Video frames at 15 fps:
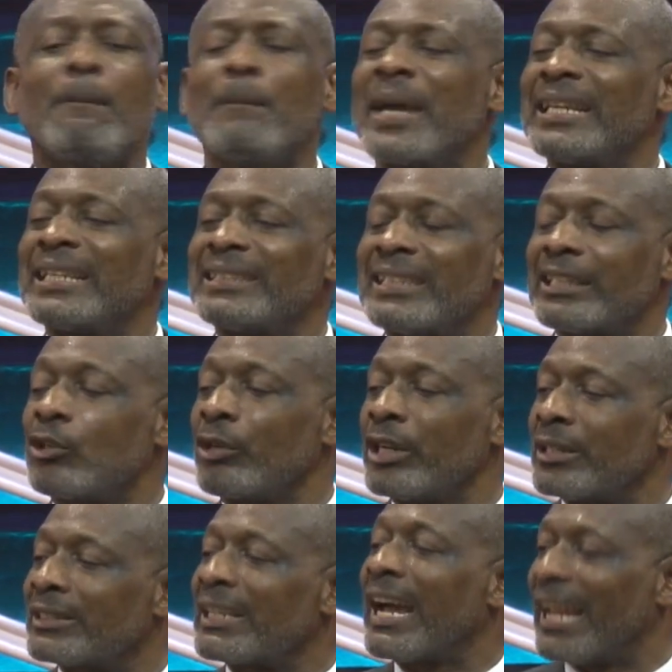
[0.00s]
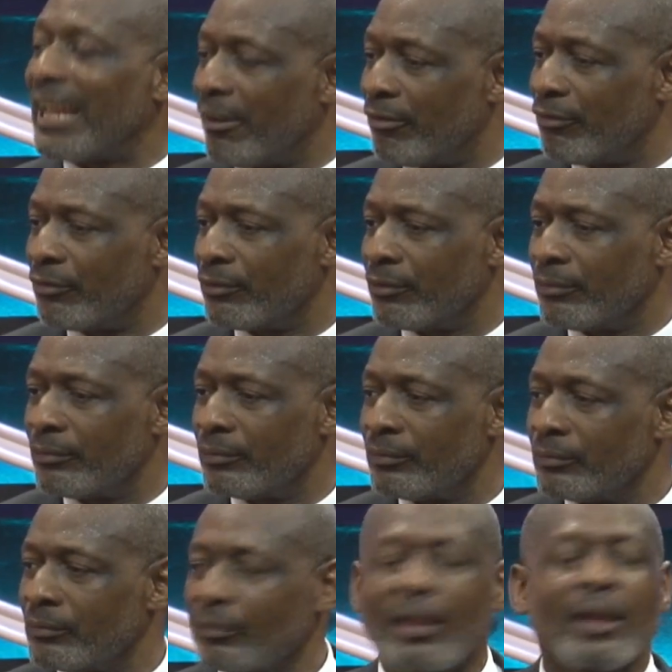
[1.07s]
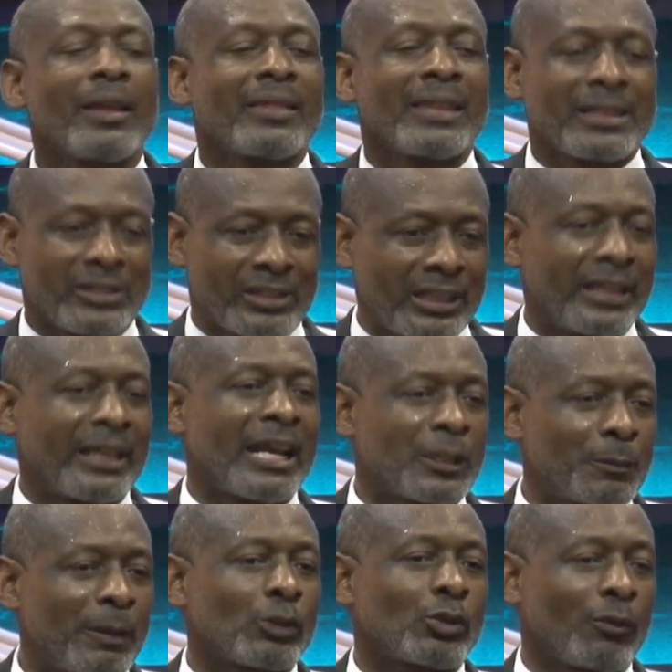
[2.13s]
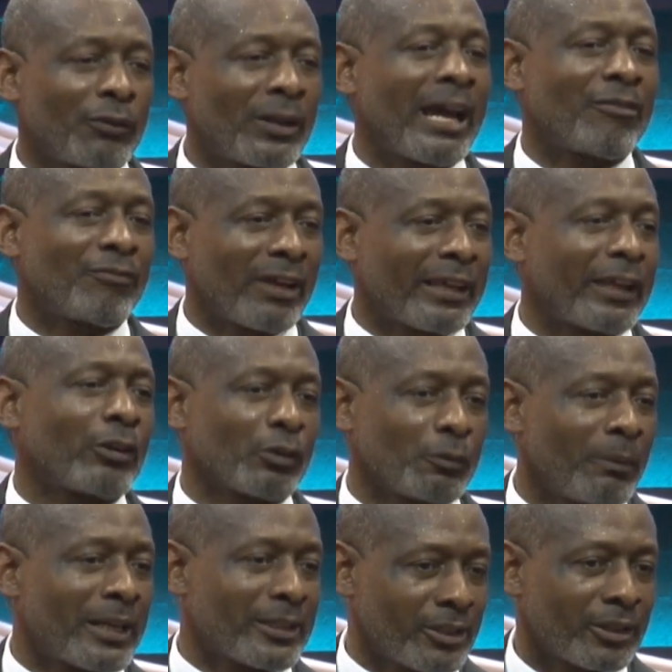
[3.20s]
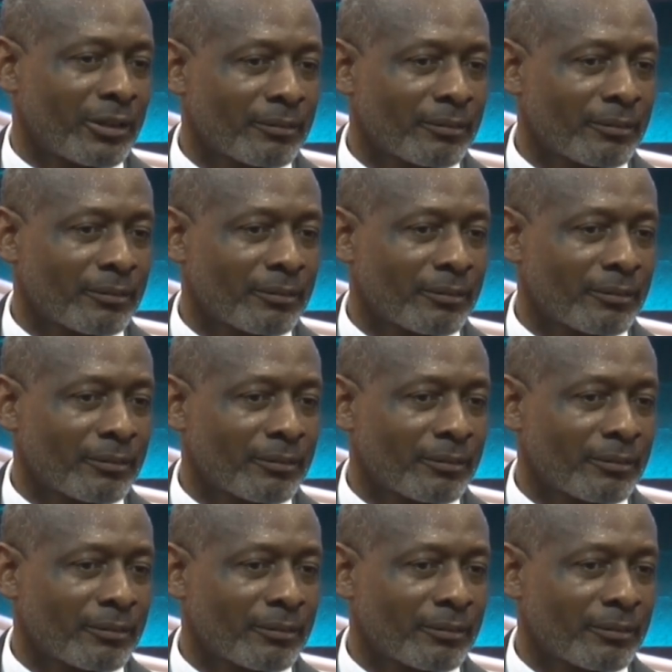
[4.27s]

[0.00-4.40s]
many degrees I have, there's still an aspect of life I cannot master.